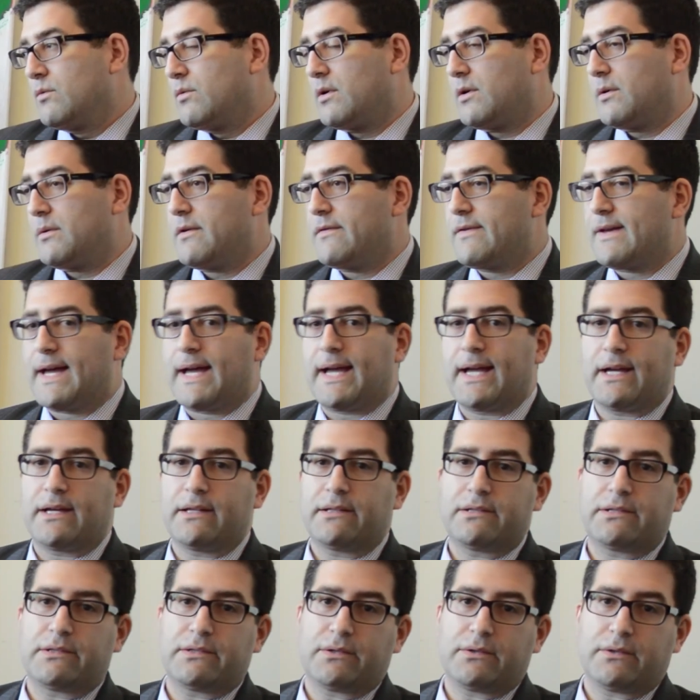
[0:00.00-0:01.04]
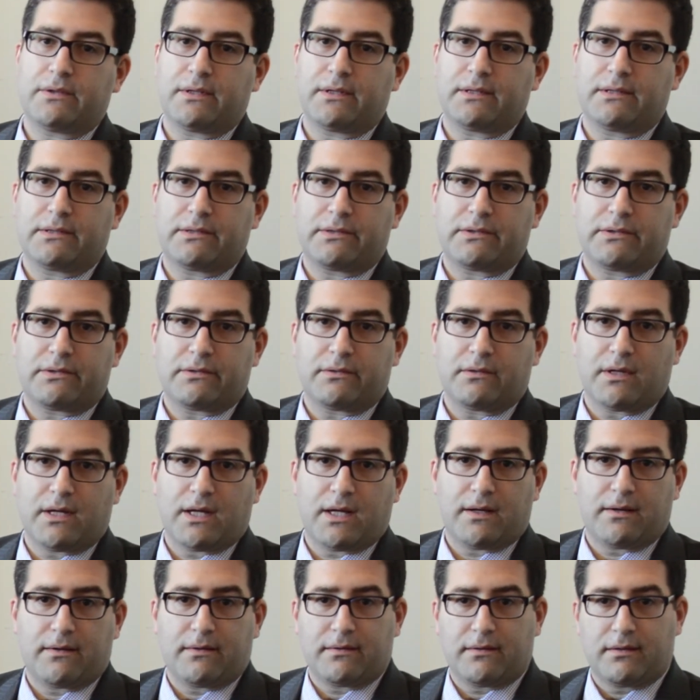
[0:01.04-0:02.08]
Well, we've had students
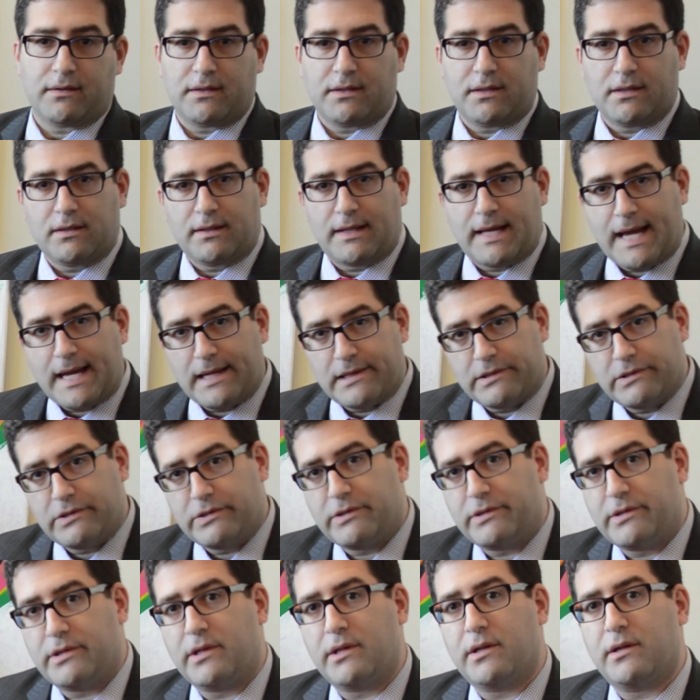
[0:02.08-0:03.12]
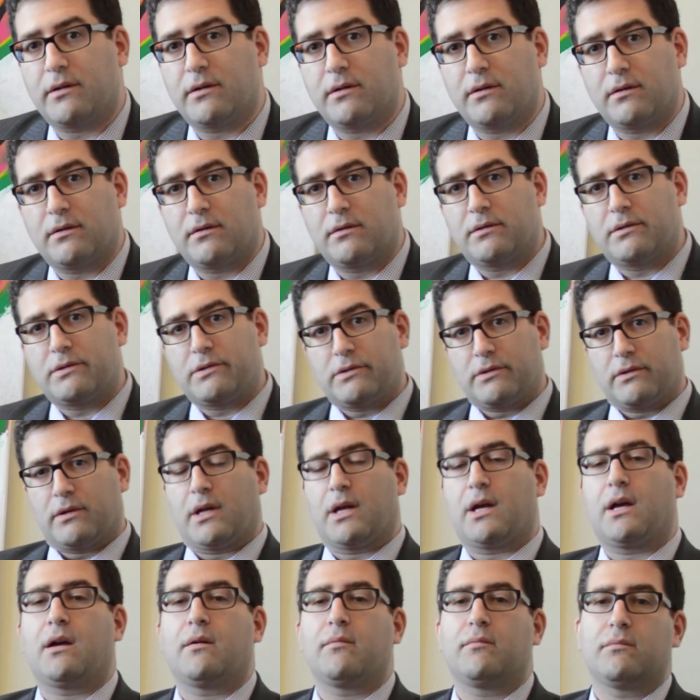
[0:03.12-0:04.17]
in the last years
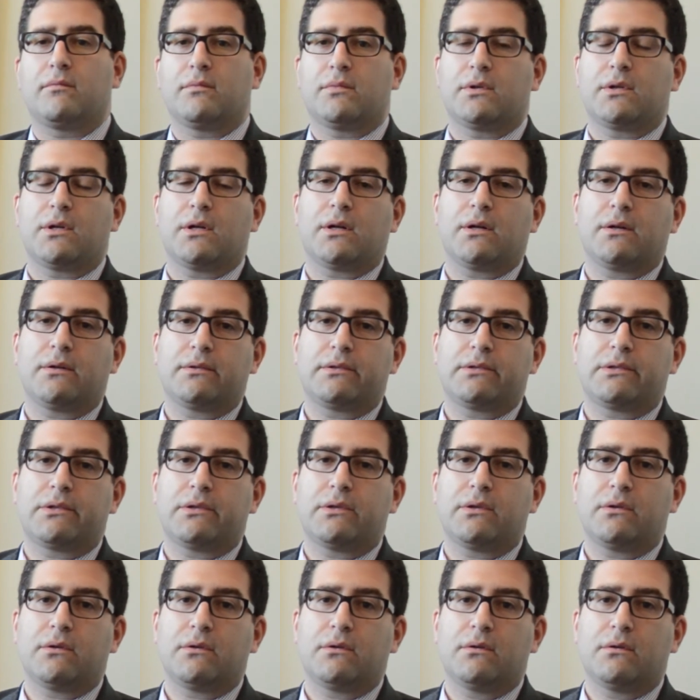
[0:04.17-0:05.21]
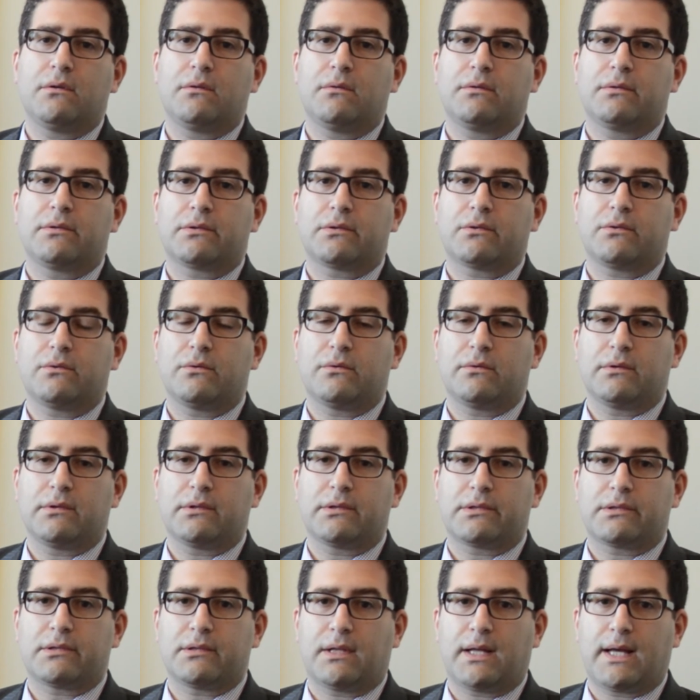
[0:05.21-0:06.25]
go to
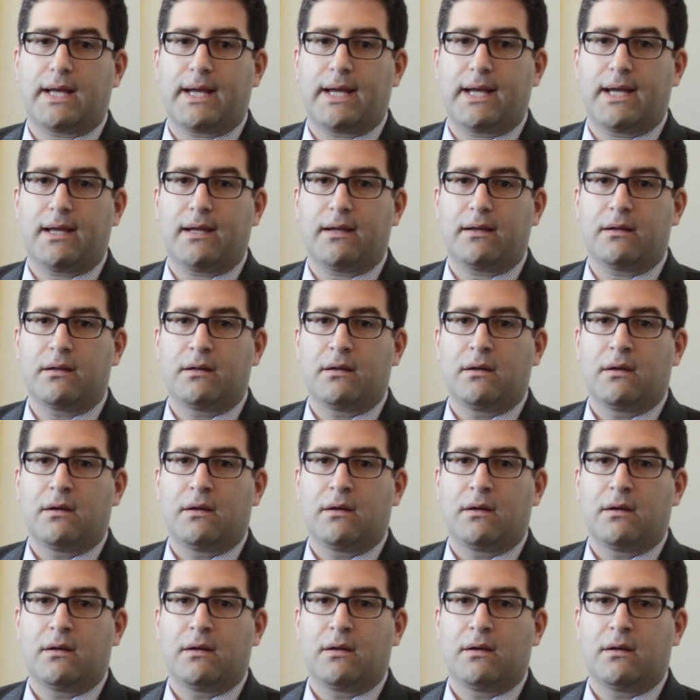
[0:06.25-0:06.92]
schools like